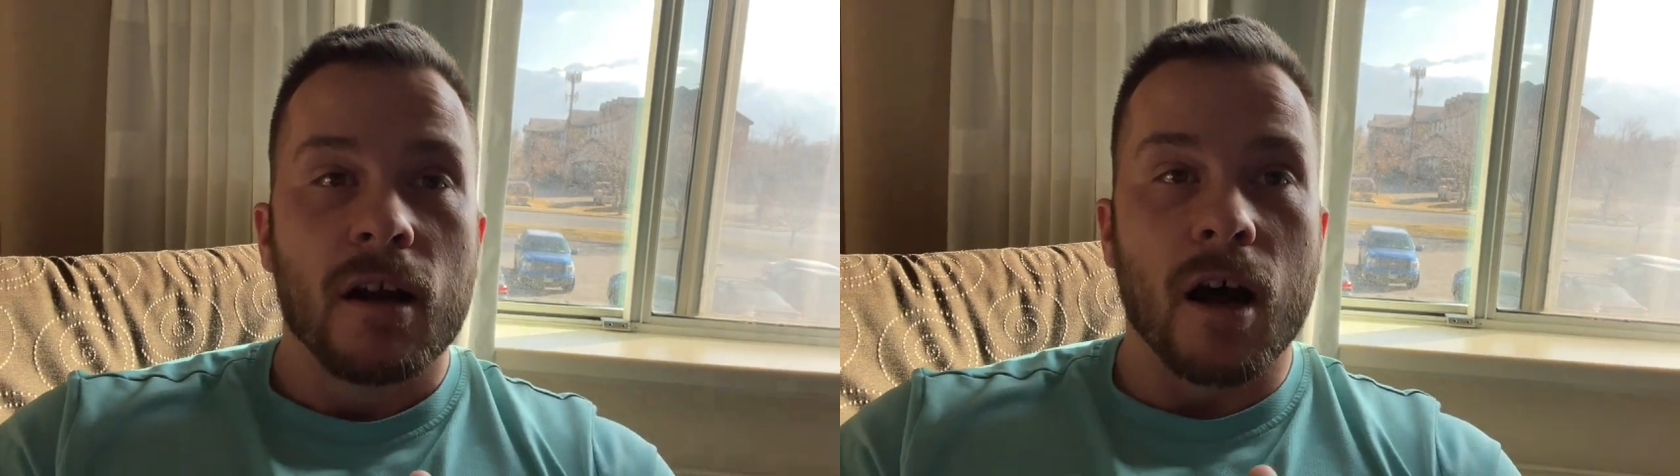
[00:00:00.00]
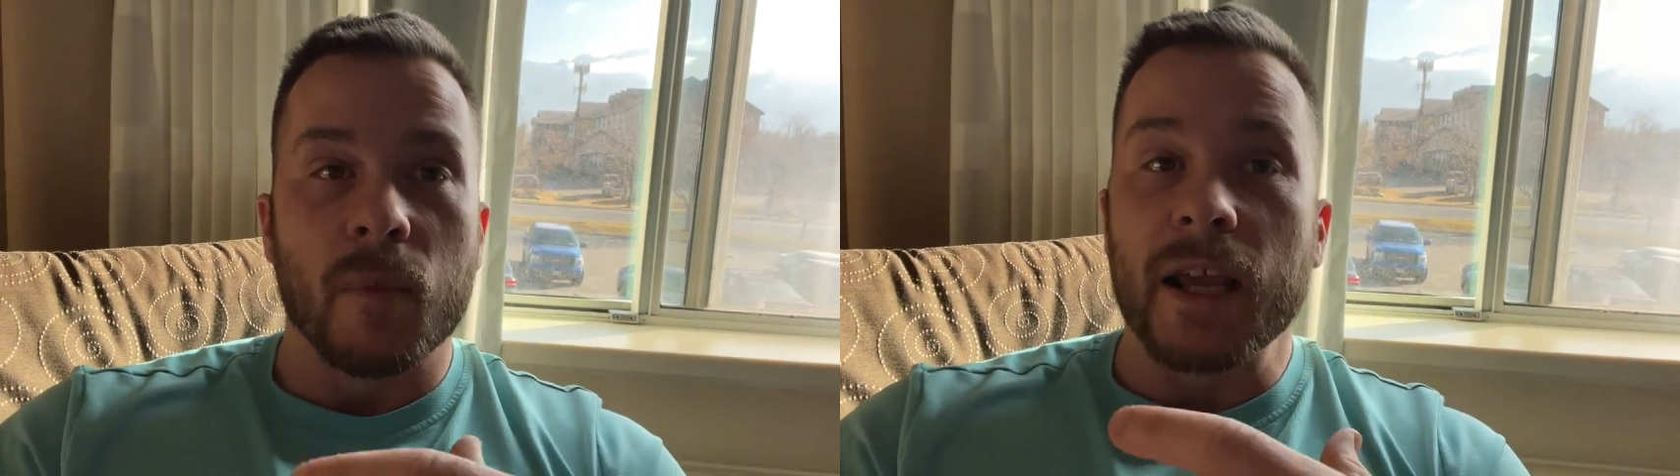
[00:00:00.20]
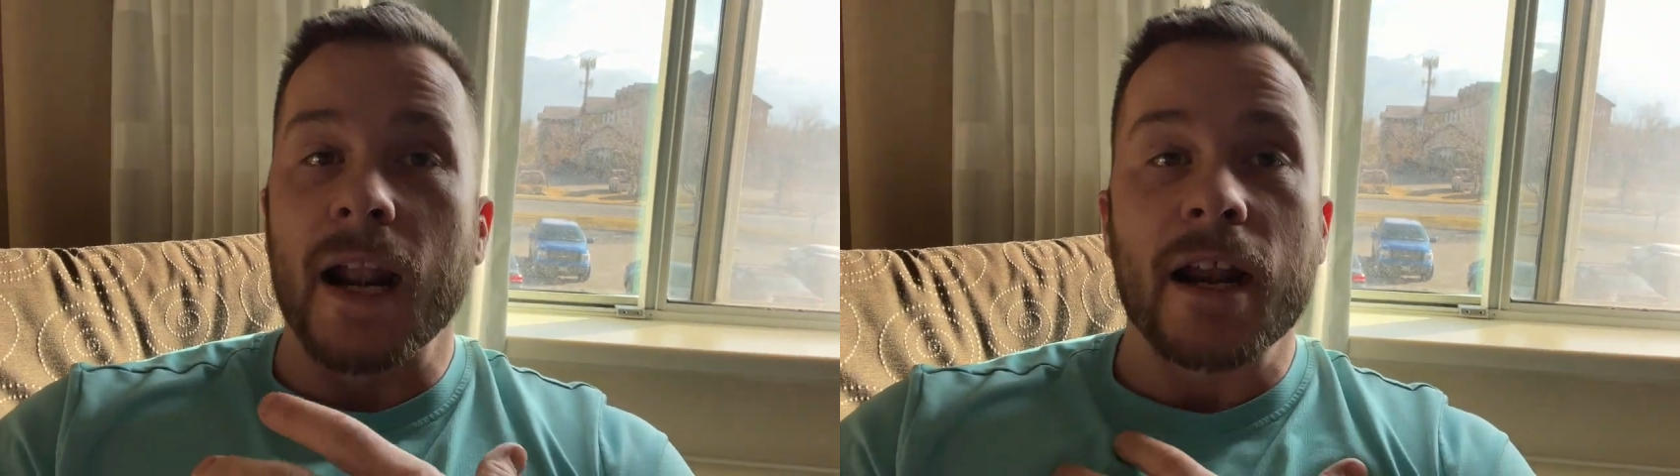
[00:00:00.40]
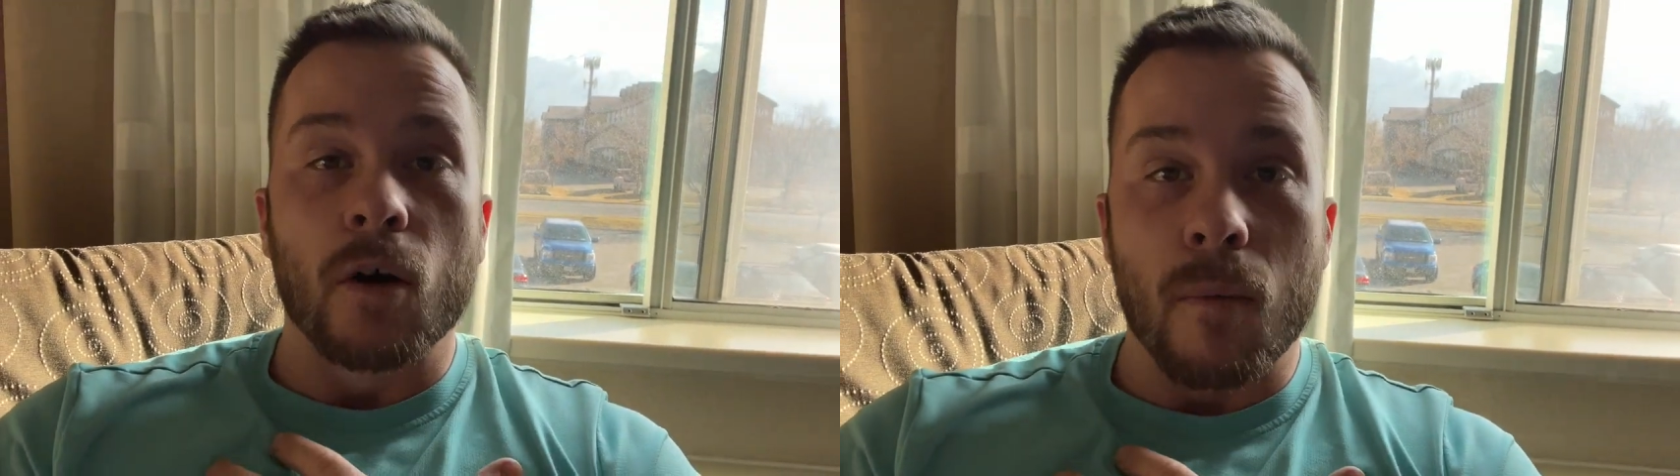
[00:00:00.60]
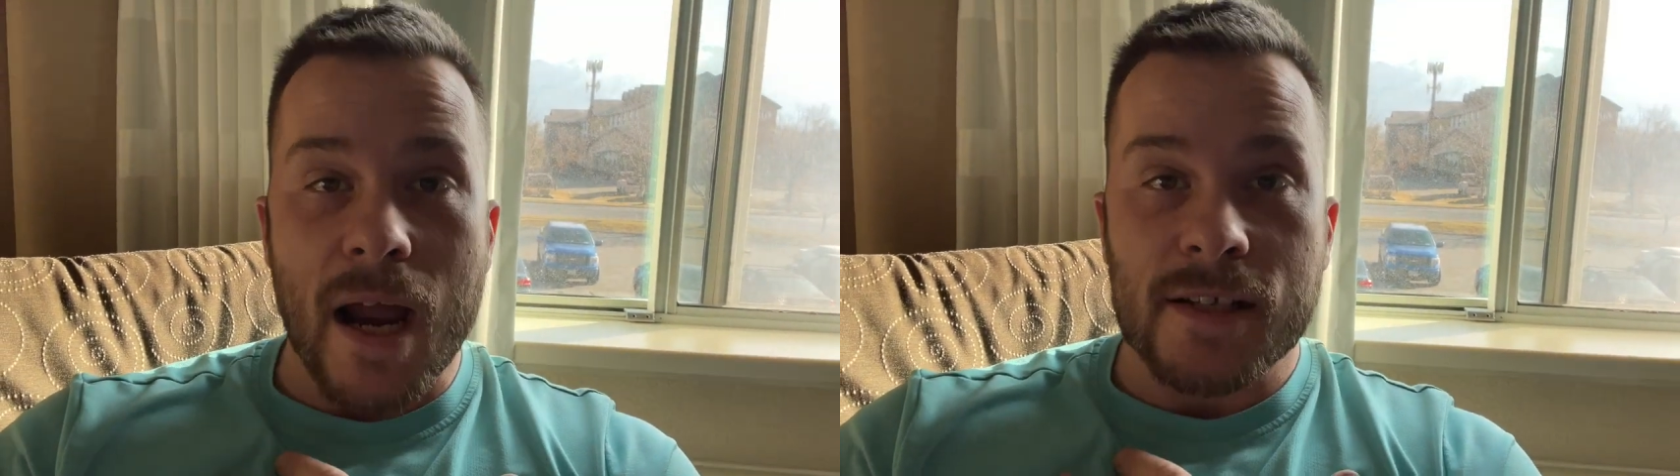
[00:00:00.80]
Um, again, I know
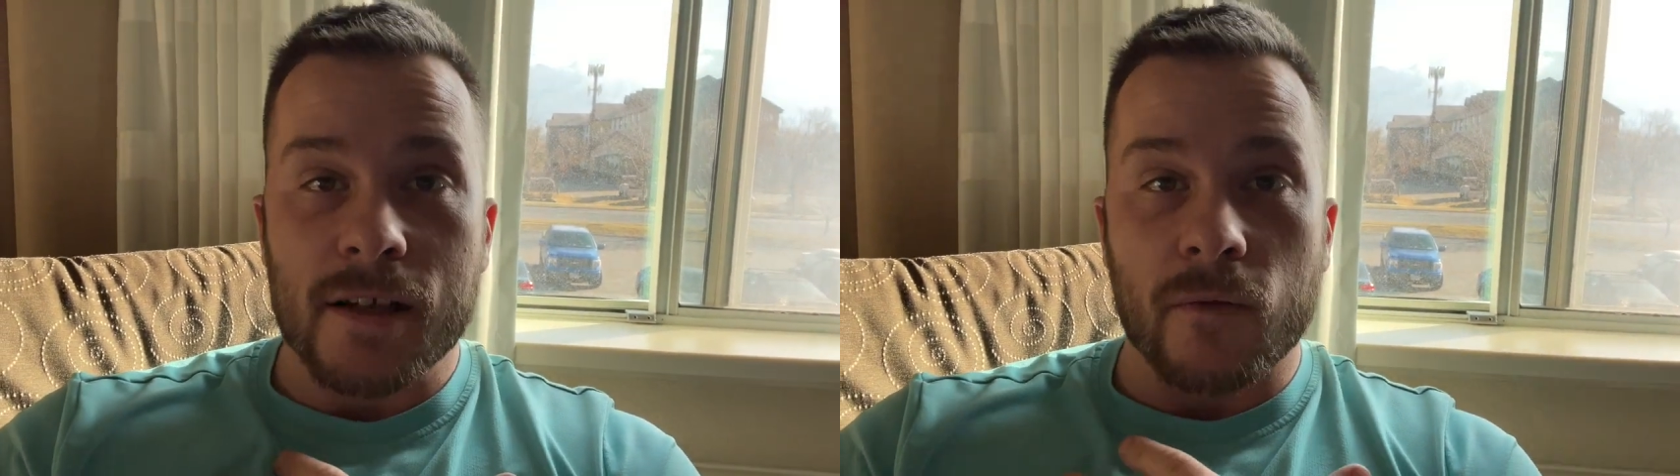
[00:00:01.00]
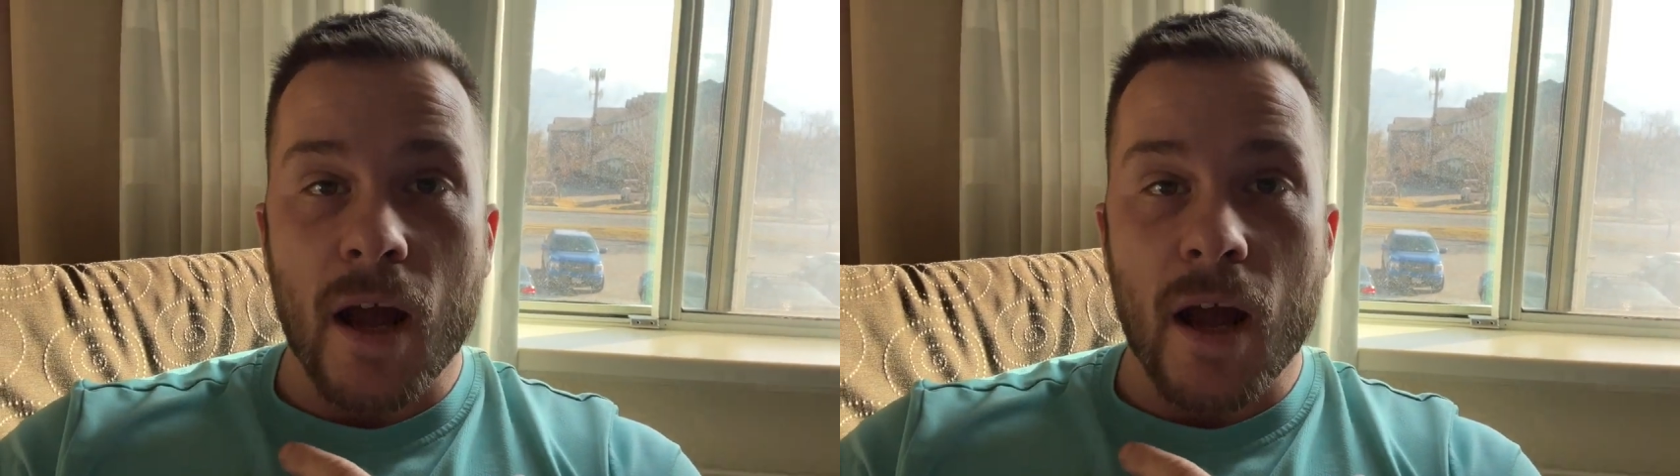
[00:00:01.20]
myself,